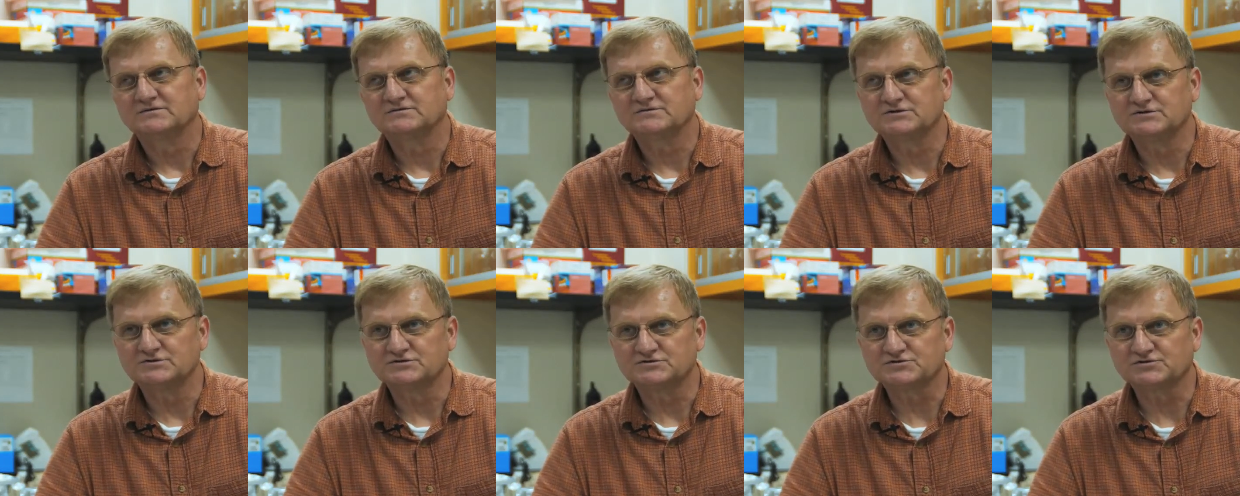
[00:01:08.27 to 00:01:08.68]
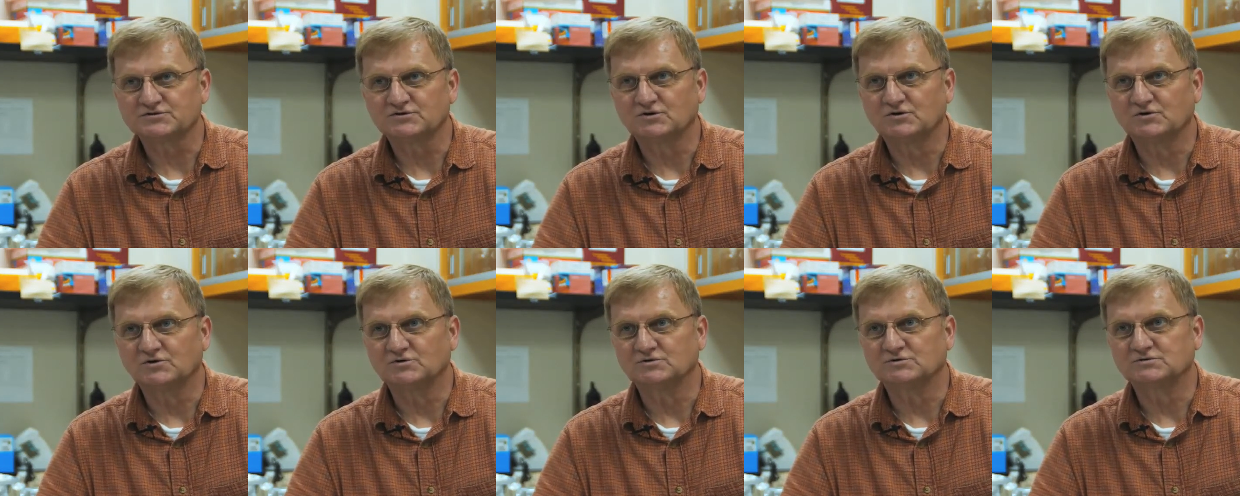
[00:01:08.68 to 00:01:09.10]

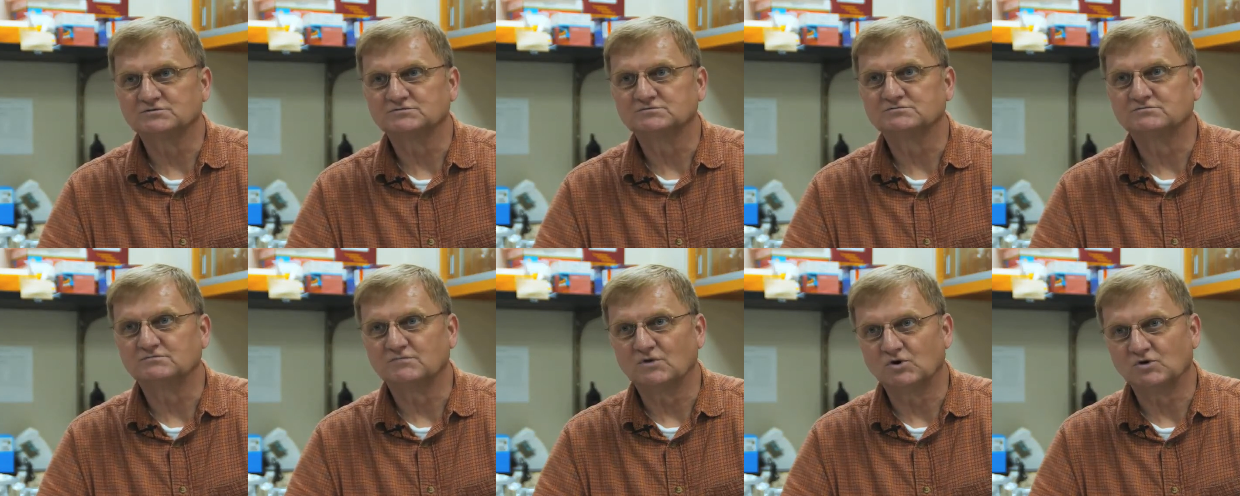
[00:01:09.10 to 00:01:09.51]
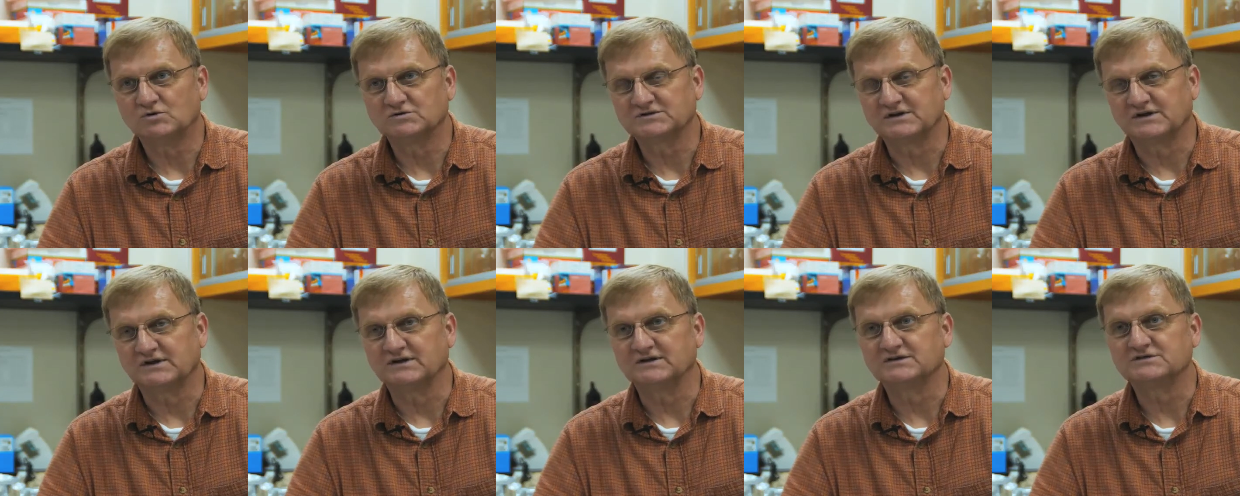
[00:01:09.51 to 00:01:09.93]
control
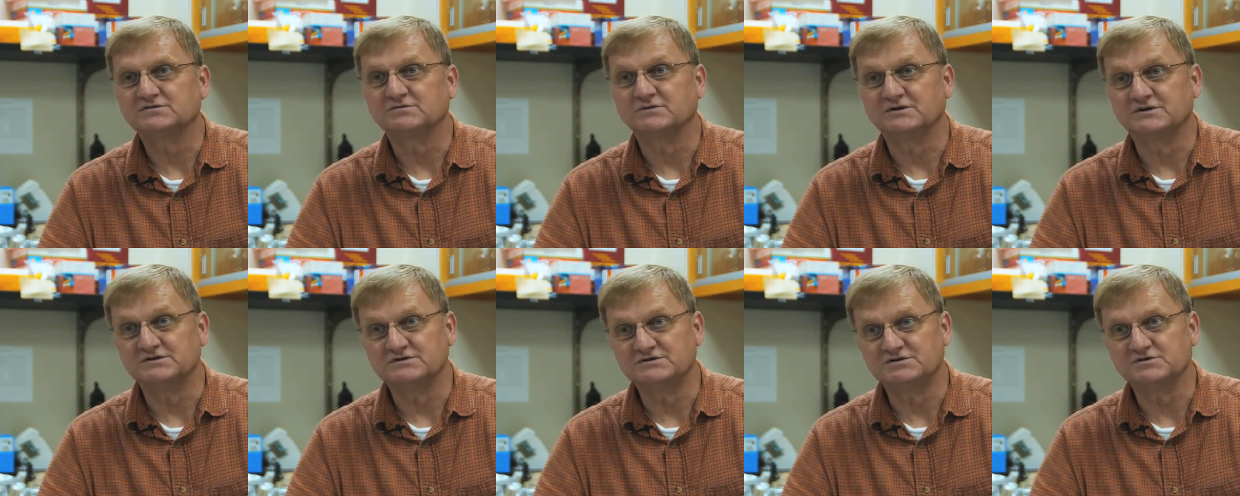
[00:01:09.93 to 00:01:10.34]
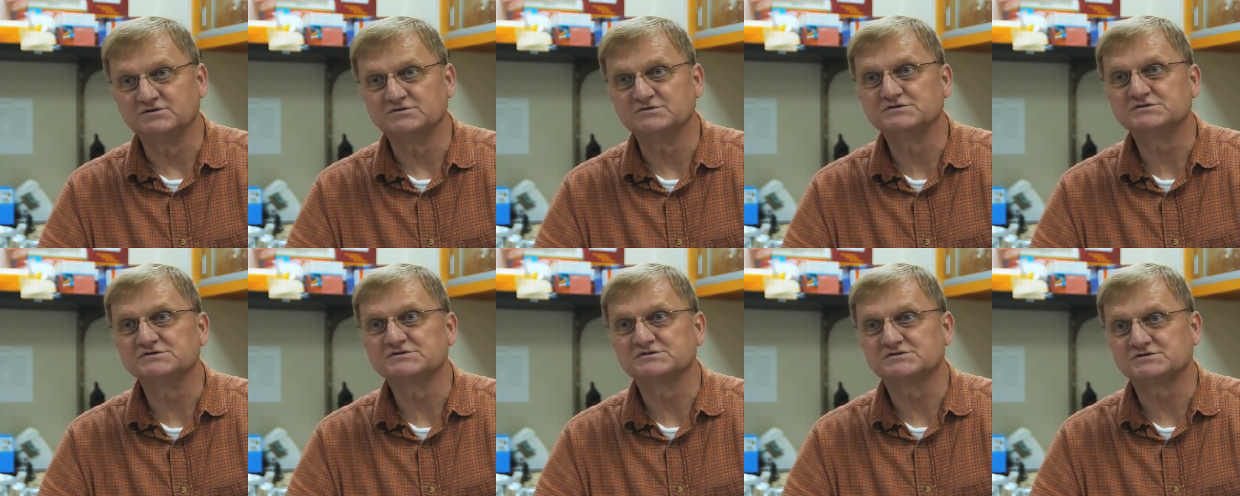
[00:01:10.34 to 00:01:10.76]
molting, to
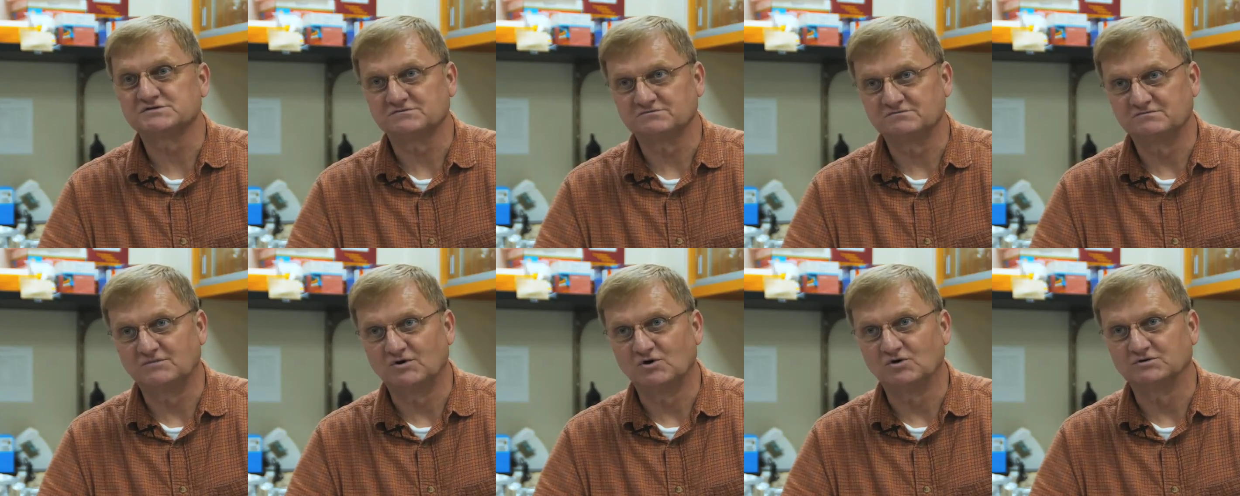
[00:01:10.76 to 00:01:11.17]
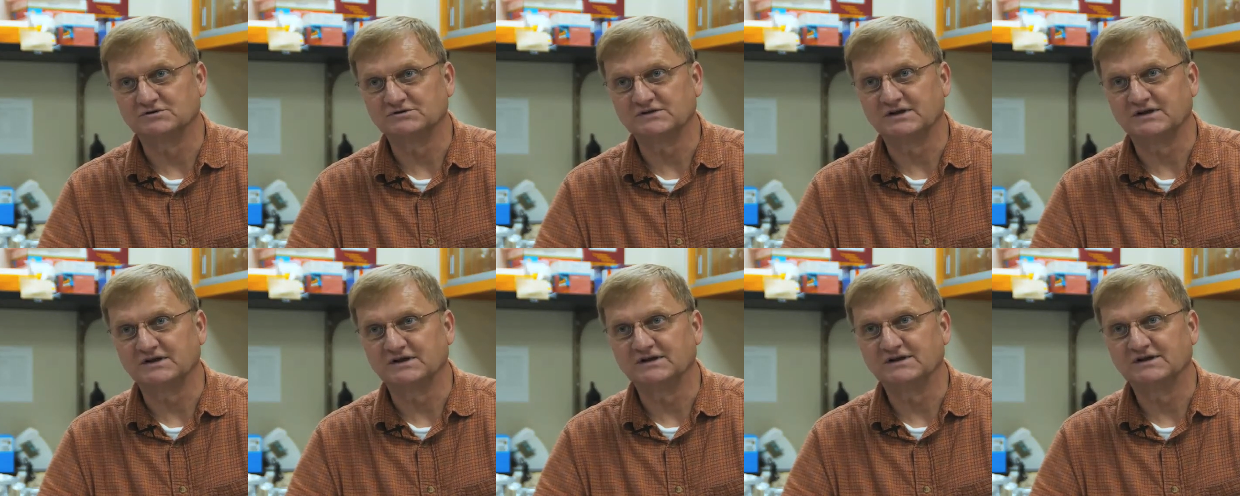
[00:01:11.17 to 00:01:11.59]
induce
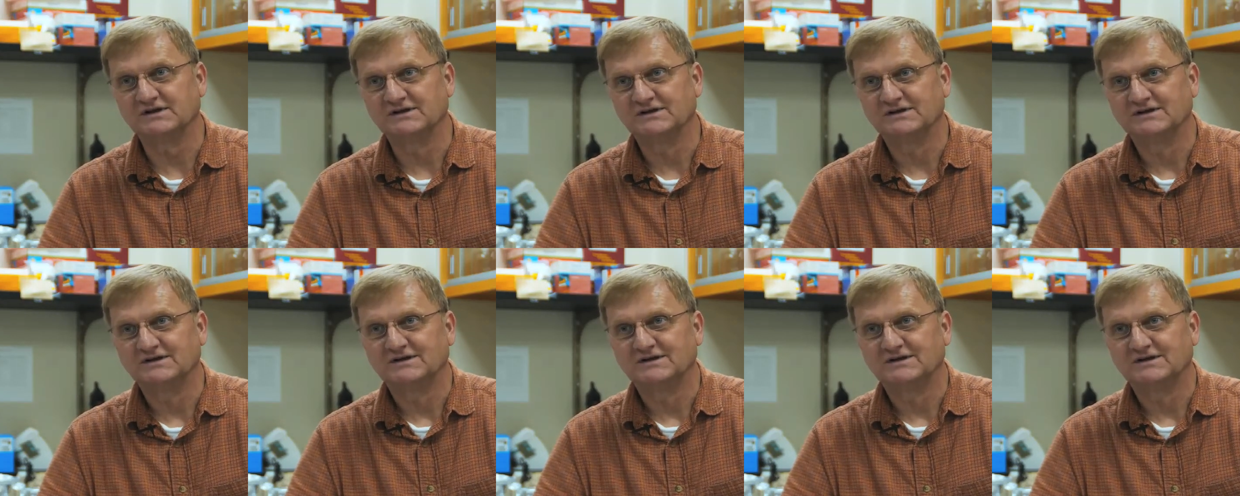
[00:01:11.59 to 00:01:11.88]
molting,